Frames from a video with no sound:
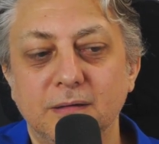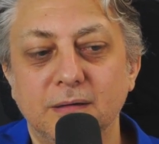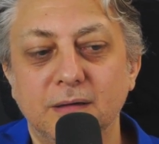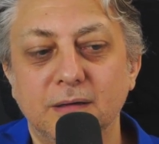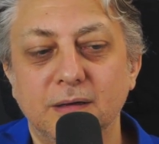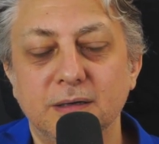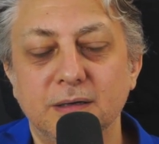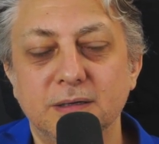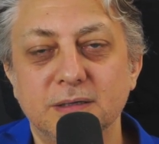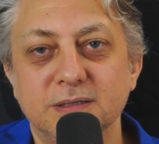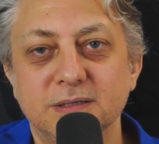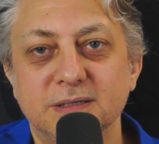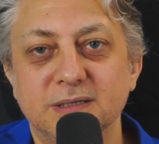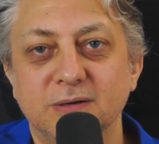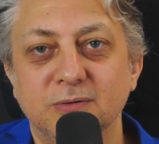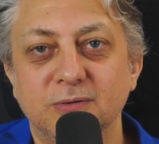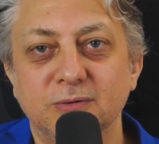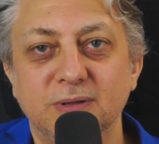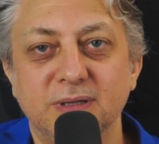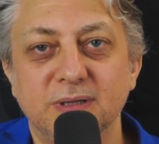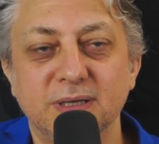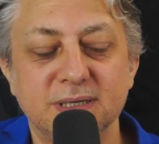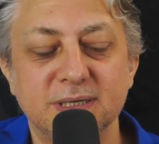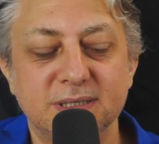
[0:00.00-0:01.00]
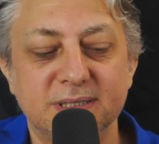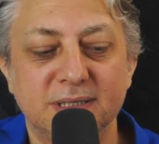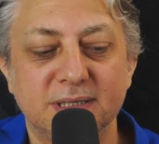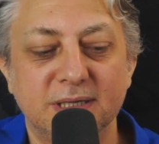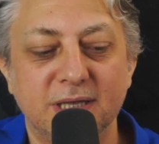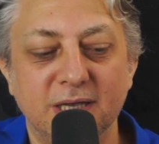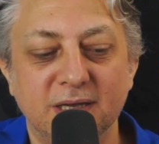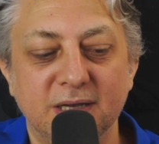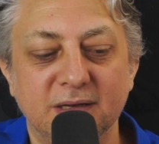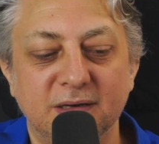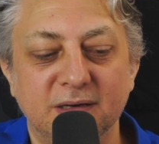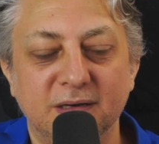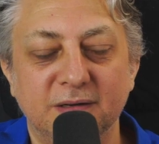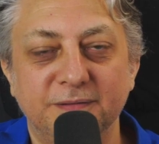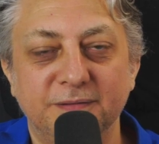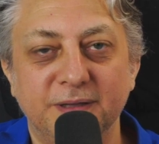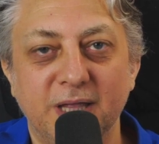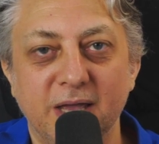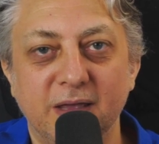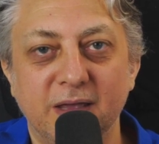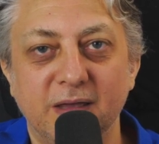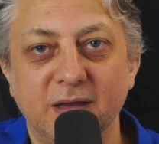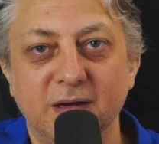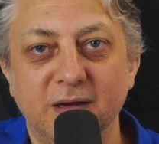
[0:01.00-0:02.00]
And so this skill of
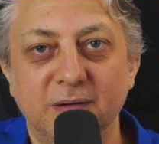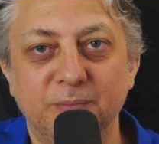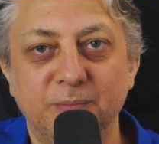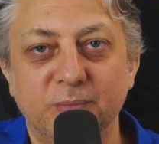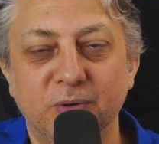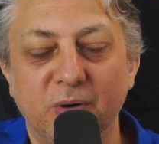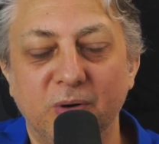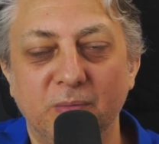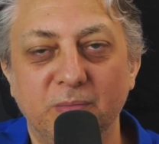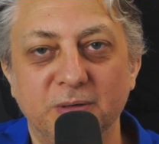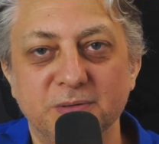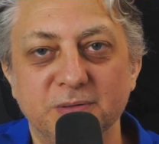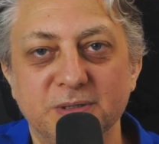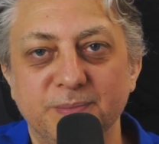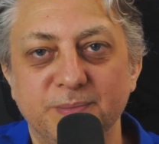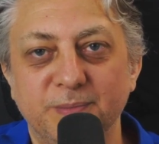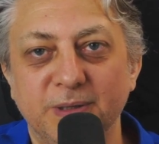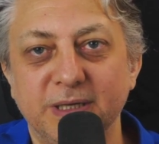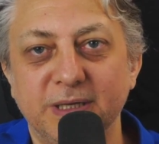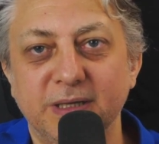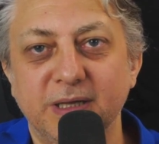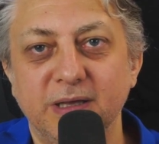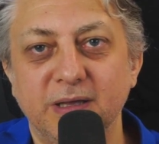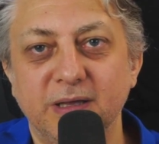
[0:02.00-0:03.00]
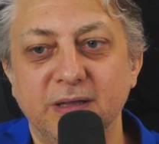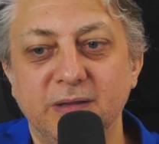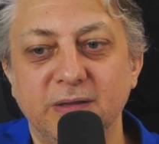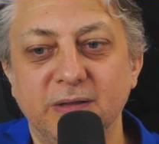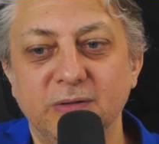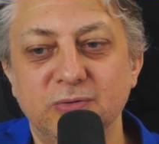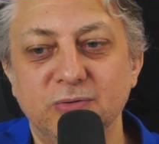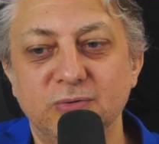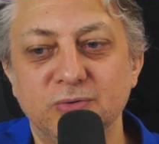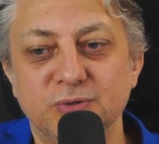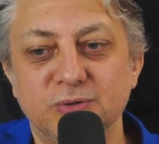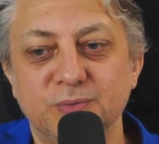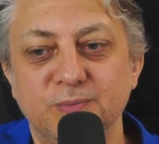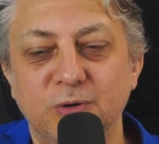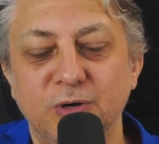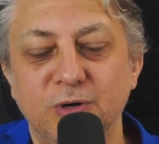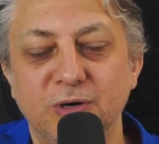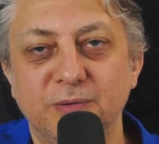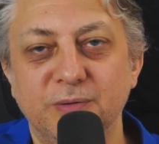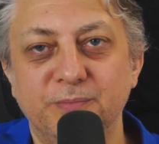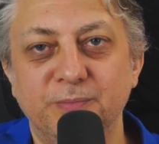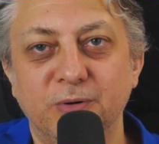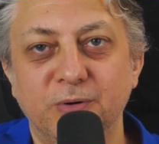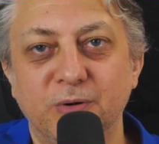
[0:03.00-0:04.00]
taking a problem, splitting it into smaller
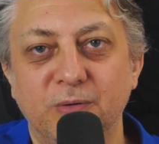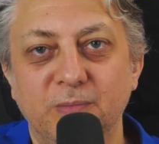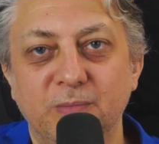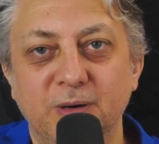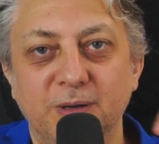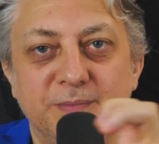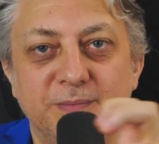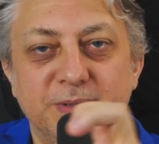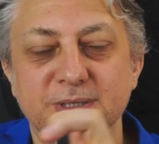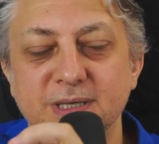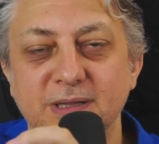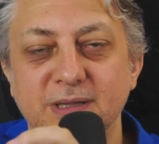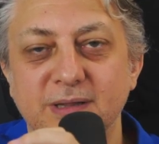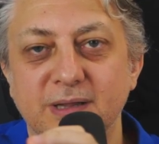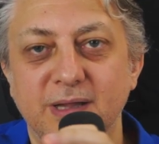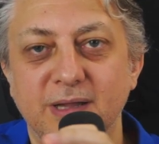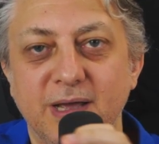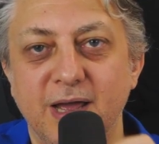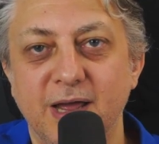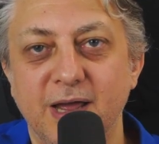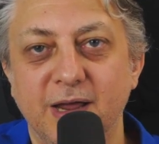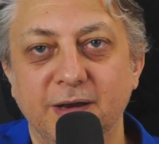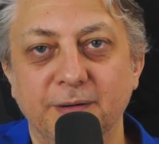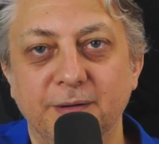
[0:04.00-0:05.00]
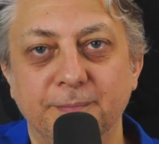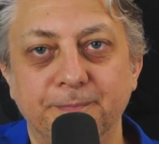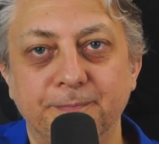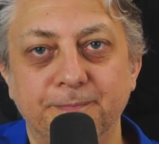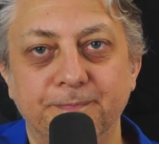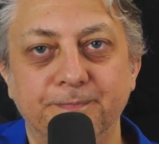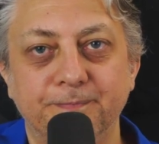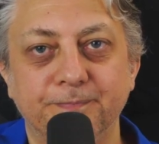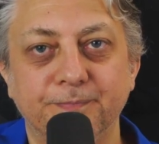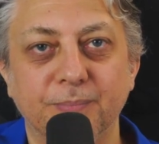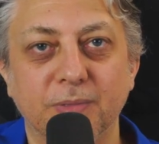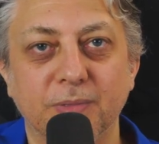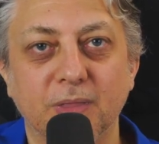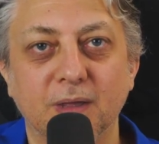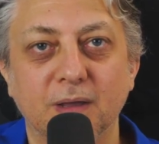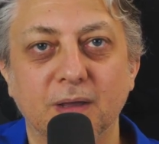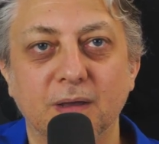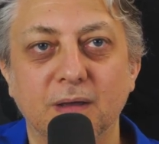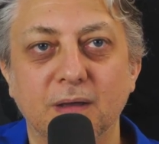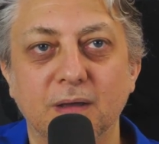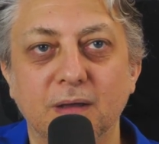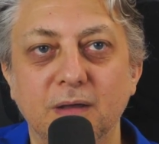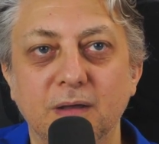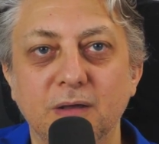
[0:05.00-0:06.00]
problems, and then
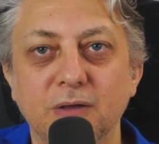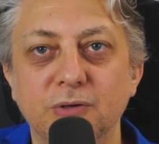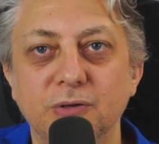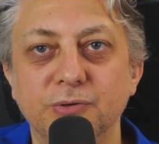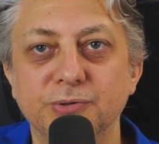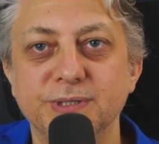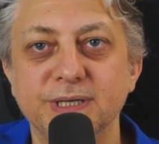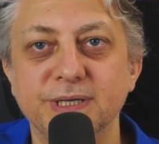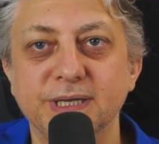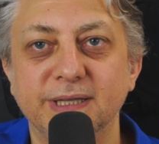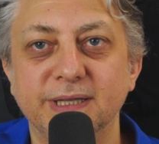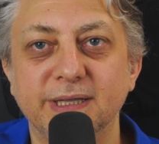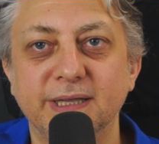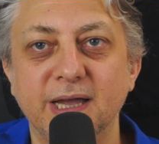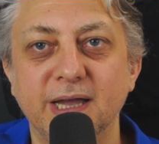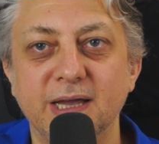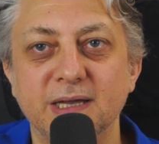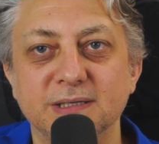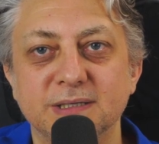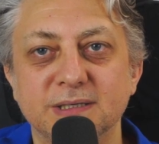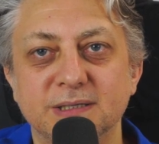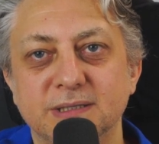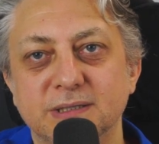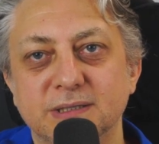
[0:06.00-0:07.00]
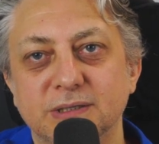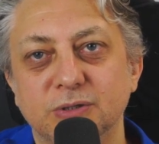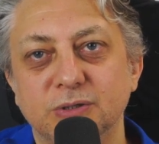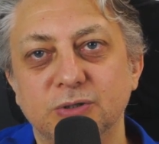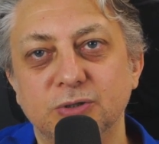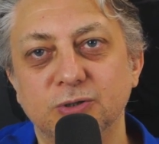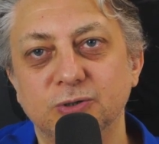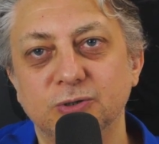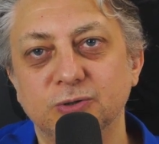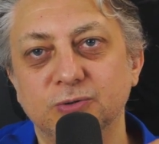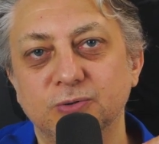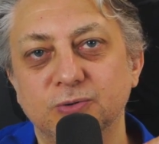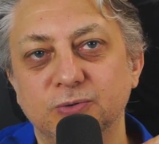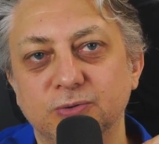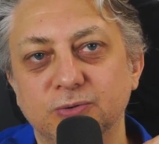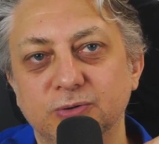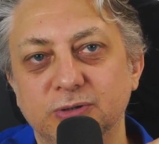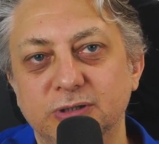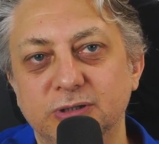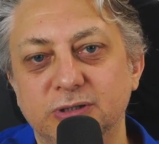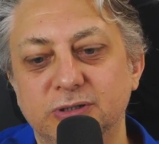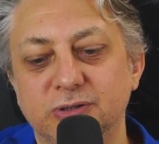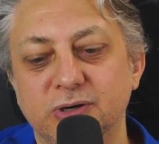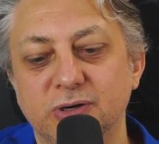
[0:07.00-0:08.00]
using tests to
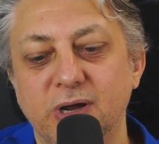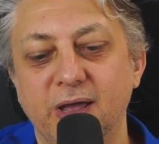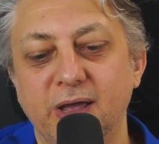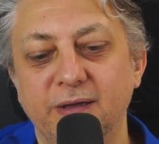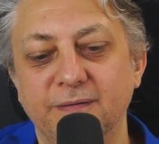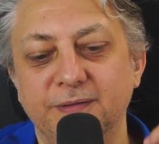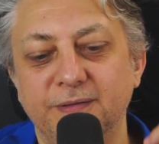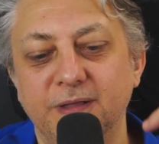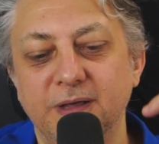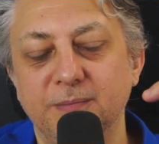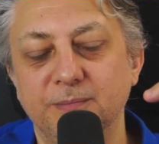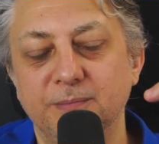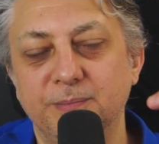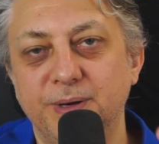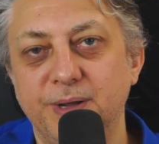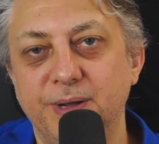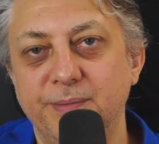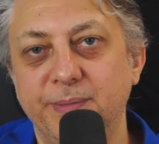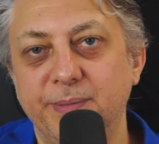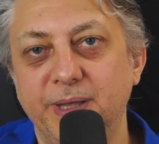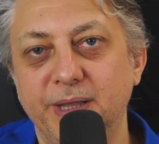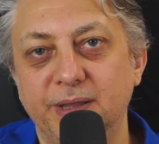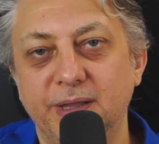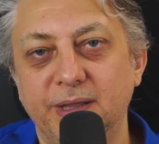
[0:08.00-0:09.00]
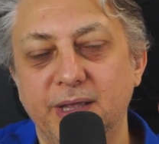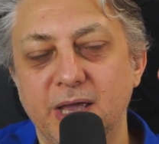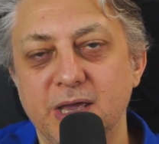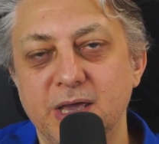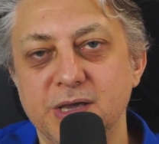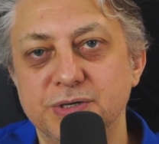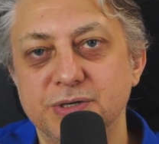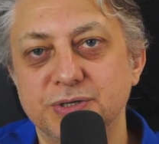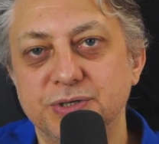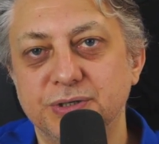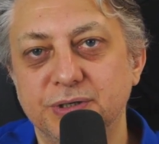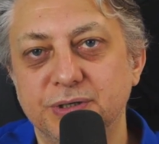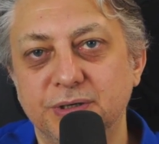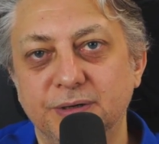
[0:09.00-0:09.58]
drive the implementation